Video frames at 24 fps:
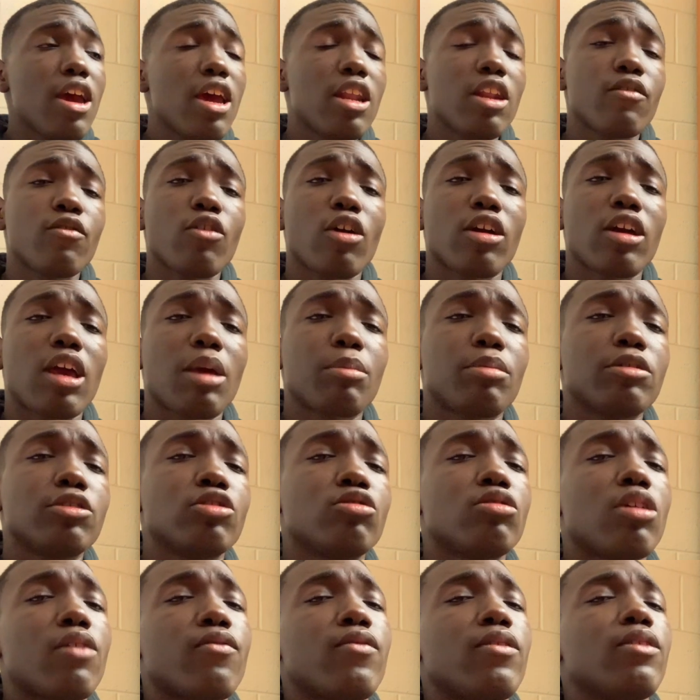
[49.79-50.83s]
And if you're a gay, please
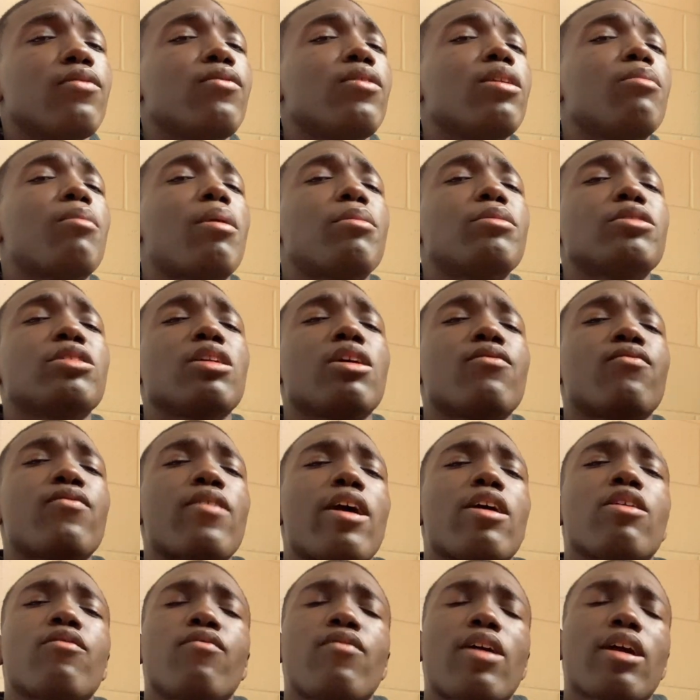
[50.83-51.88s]
do not feel offended. Make me say a
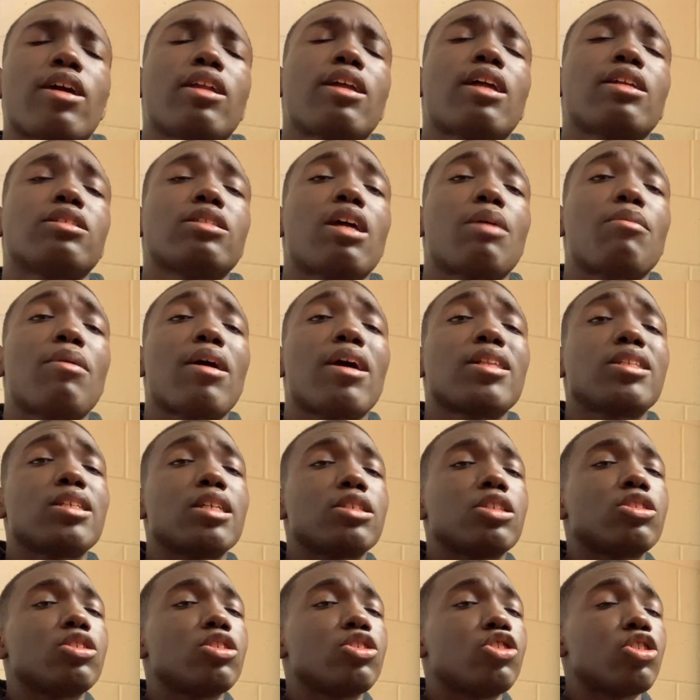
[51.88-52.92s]
faggot, faggot. That is not my
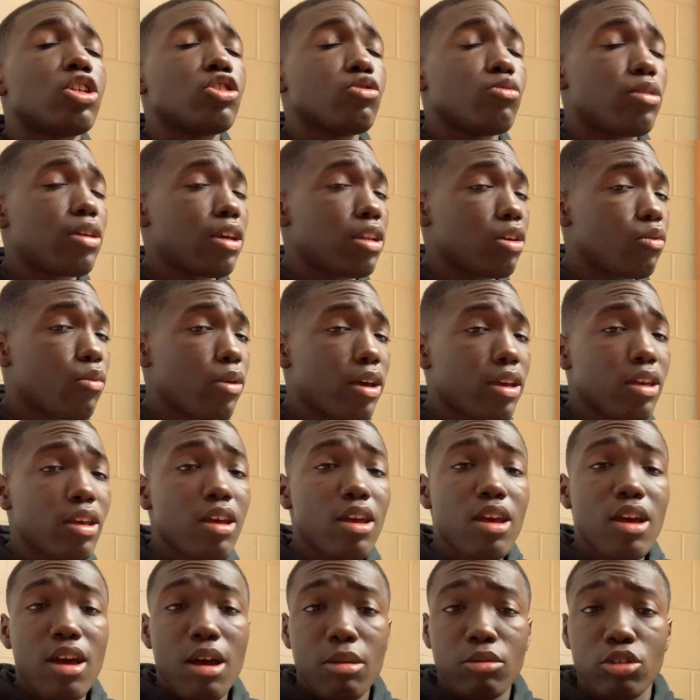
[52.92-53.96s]
intention to judge you in any way. I'm
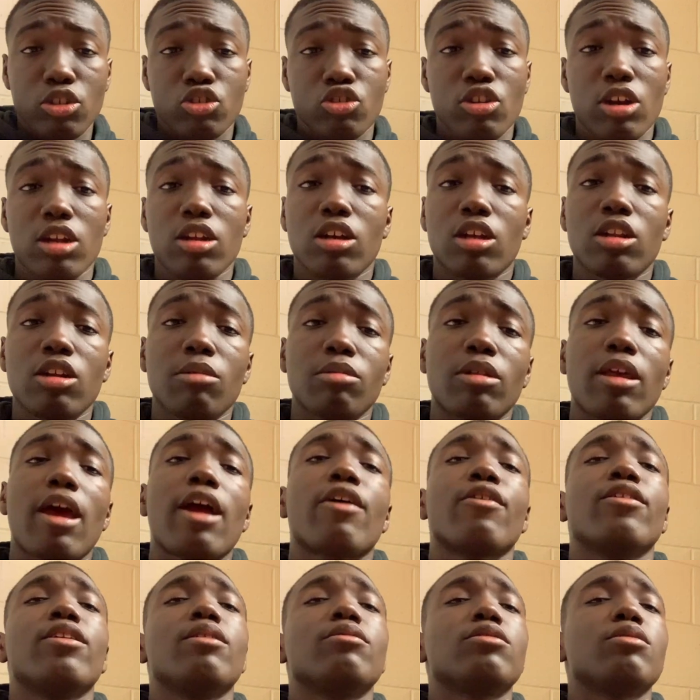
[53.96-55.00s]
just trying to clear up the
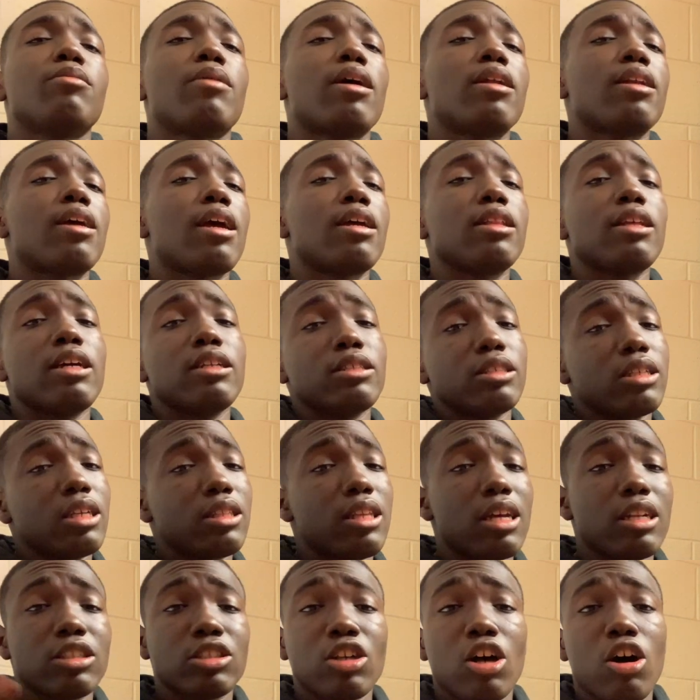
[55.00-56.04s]
acronyms of my name. That is it.
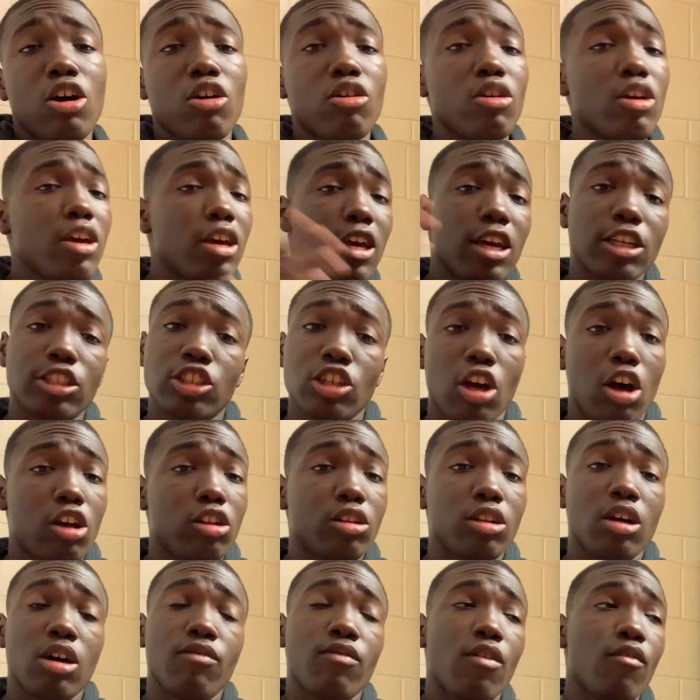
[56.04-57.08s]
That is all. It's all
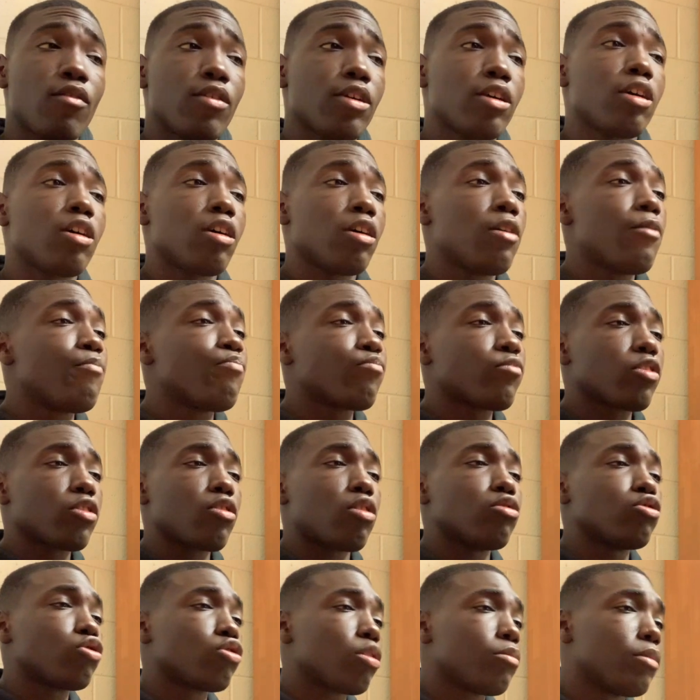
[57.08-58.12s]
love over here.
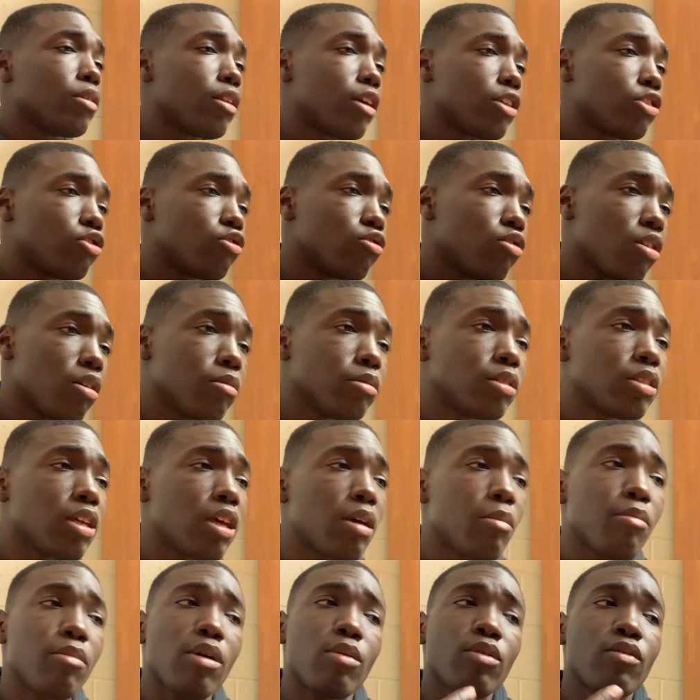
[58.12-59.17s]
No discrimination, you know what I'm
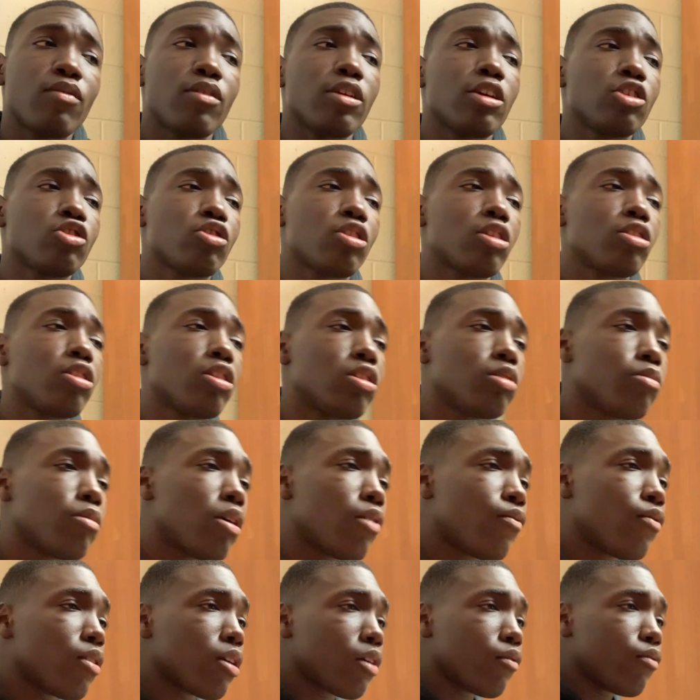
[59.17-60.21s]
saying? But we finna get straight to this
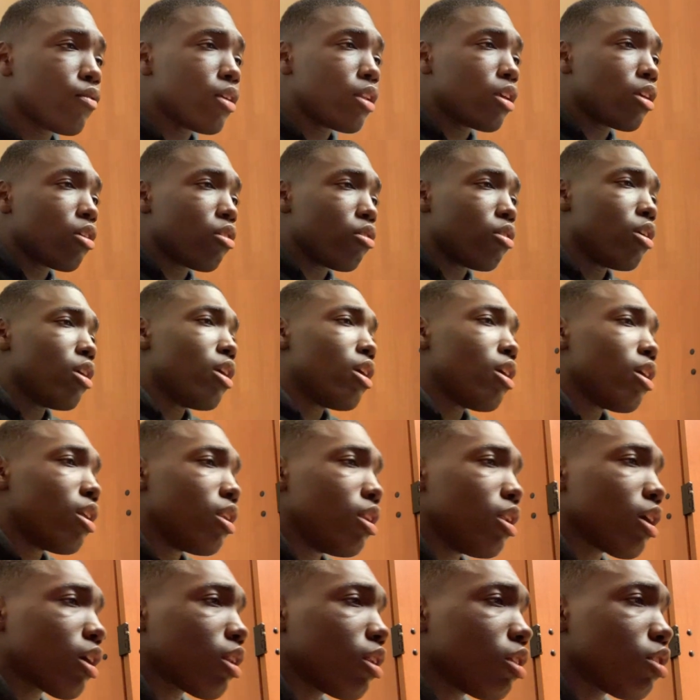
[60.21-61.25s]
motherfucking video.
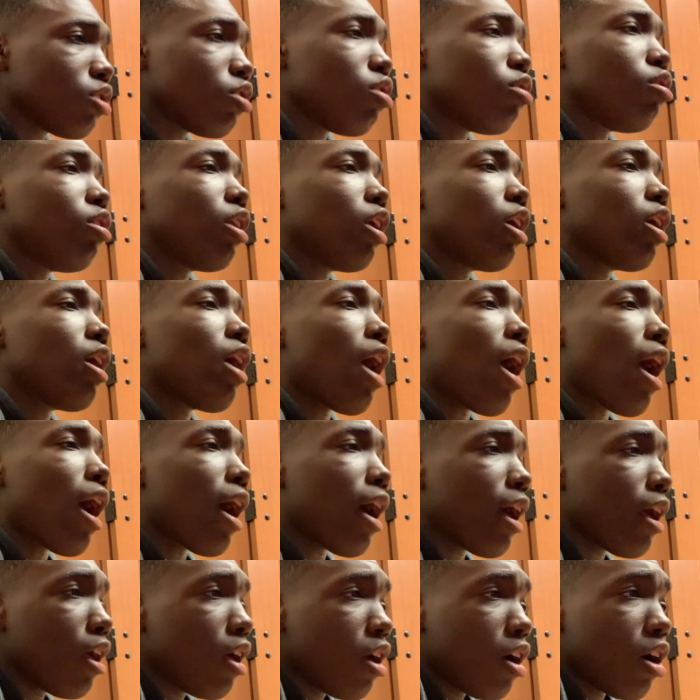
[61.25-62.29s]
Nick Nittoli,
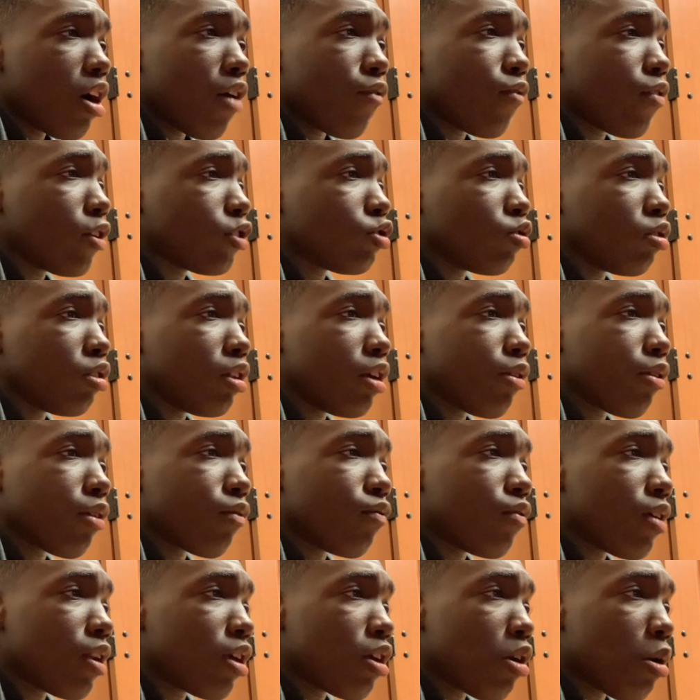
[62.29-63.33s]
God, official lyric
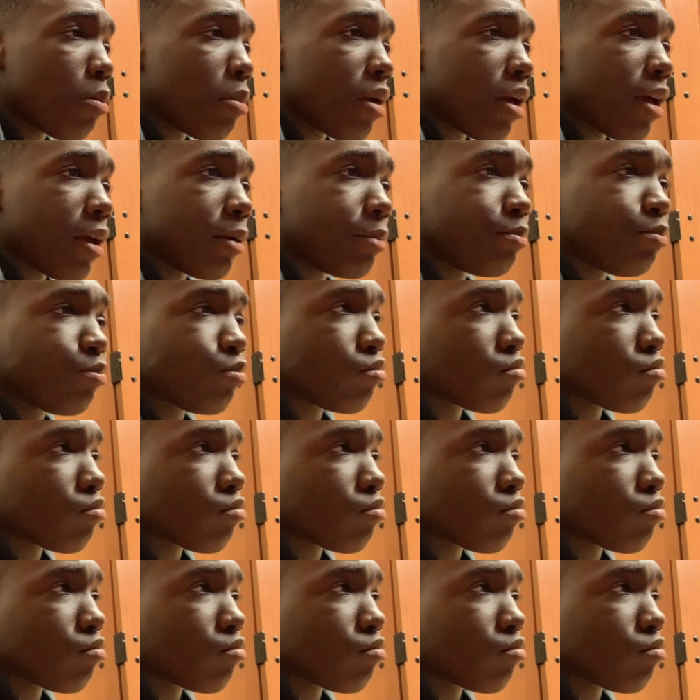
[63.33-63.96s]
video, man.